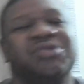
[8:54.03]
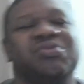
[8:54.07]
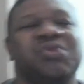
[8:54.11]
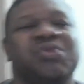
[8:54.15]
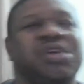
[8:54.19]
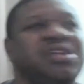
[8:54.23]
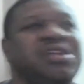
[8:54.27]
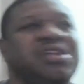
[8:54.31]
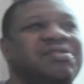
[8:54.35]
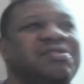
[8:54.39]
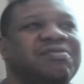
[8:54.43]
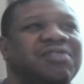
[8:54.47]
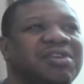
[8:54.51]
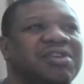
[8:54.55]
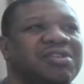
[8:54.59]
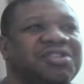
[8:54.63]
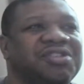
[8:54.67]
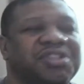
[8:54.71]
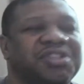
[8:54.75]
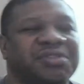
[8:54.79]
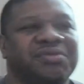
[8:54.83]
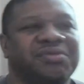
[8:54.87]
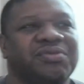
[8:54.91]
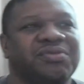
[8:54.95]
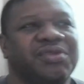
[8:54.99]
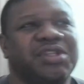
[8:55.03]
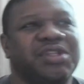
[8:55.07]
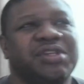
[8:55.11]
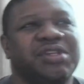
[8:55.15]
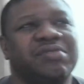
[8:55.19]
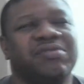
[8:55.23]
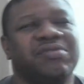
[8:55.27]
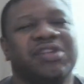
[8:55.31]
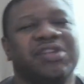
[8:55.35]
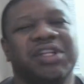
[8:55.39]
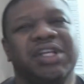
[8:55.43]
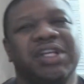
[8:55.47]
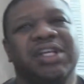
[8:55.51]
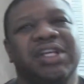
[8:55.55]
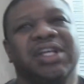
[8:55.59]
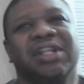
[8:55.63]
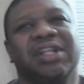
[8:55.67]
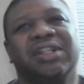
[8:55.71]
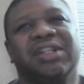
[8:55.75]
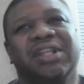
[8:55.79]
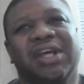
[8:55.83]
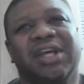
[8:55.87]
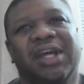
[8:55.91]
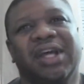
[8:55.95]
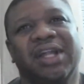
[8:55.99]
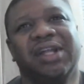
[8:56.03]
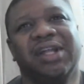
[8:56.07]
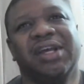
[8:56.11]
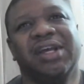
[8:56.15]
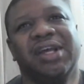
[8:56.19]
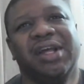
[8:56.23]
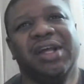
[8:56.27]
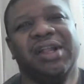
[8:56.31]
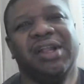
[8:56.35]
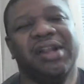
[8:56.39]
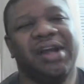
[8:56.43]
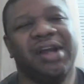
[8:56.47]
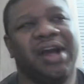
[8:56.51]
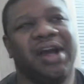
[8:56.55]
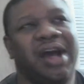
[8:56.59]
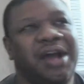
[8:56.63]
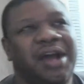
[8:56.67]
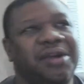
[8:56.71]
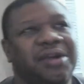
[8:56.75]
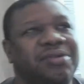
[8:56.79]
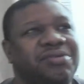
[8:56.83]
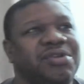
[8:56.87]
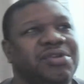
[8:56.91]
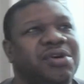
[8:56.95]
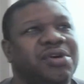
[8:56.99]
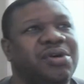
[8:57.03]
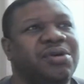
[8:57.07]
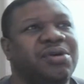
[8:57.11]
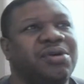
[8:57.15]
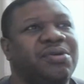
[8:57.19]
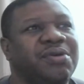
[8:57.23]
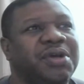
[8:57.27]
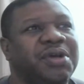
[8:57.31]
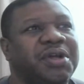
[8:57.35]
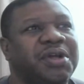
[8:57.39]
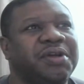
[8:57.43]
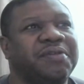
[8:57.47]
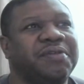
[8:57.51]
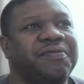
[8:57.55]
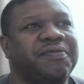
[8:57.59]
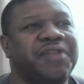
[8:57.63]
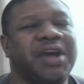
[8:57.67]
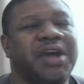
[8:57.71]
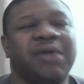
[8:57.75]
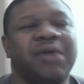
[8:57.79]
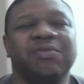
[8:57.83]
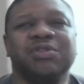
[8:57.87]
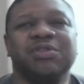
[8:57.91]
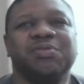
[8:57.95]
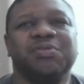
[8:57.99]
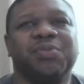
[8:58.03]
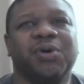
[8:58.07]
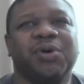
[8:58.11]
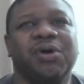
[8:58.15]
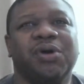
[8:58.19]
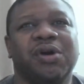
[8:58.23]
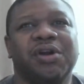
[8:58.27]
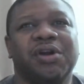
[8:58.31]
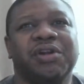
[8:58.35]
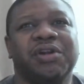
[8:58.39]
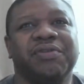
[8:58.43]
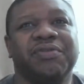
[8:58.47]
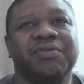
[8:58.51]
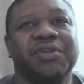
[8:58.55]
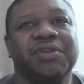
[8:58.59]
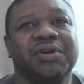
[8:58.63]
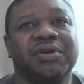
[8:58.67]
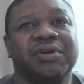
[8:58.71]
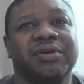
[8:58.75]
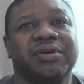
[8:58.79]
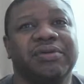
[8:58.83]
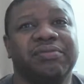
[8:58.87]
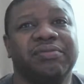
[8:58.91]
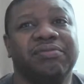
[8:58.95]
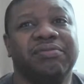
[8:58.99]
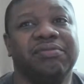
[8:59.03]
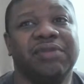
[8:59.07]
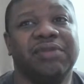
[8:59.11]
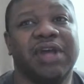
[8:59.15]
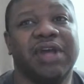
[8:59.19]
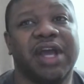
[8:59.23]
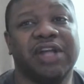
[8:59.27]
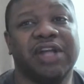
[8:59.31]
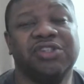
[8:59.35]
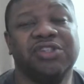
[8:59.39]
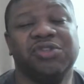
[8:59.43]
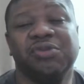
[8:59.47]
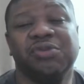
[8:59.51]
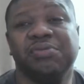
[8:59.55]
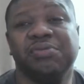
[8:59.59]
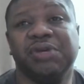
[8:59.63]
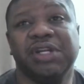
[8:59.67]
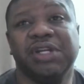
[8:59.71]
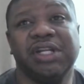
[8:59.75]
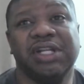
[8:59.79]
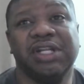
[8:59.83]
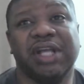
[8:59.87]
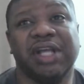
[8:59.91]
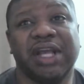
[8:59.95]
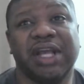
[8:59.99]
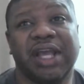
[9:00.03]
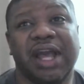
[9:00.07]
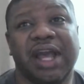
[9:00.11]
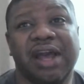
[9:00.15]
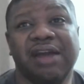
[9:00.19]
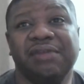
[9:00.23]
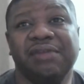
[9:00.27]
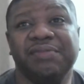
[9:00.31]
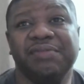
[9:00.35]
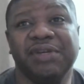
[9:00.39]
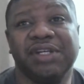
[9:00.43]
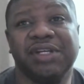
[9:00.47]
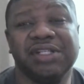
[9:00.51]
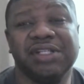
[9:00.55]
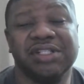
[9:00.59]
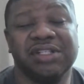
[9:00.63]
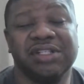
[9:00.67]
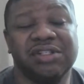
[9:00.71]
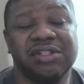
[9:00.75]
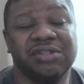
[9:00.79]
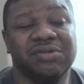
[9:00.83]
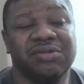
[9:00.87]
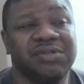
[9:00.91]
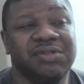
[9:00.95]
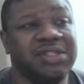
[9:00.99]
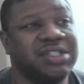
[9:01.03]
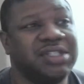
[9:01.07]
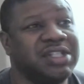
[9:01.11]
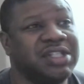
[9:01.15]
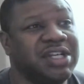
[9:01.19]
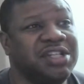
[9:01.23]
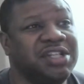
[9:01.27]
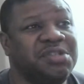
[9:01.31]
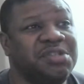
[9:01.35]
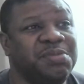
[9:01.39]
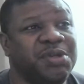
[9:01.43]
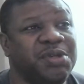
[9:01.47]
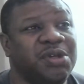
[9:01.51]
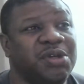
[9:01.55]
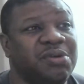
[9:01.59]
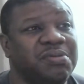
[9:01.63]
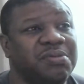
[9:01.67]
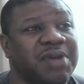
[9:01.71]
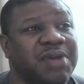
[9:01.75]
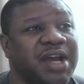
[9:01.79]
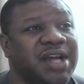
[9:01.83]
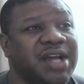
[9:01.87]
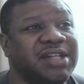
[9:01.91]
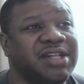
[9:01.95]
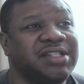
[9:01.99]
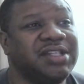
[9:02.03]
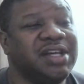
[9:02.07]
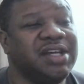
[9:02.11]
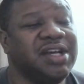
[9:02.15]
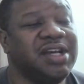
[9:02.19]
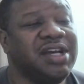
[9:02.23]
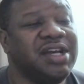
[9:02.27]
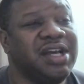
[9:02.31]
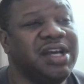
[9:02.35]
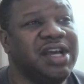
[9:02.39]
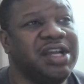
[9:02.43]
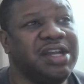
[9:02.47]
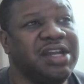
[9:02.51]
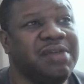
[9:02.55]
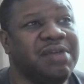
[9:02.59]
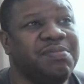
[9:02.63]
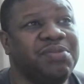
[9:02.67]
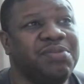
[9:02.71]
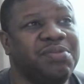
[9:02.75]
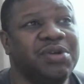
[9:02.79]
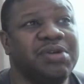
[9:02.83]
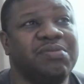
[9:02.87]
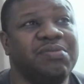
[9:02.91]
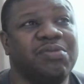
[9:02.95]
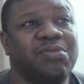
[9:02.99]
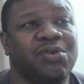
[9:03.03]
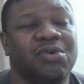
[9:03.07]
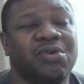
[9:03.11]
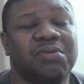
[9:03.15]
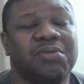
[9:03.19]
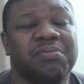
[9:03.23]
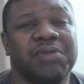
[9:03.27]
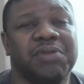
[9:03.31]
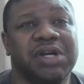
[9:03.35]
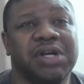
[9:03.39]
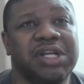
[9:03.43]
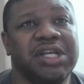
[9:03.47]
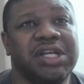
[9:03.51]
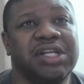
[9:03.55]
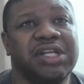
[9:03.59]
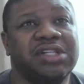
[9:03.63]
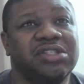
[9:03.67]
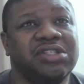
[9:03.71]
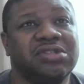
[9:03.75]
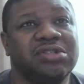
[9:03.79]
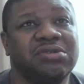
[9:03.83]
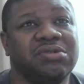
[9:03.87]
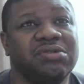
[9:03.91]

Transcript: Whedon version. We didn't really get that. Now, I don't know if that was part of the extra money they got because they're doing this HBO Max and they put more money into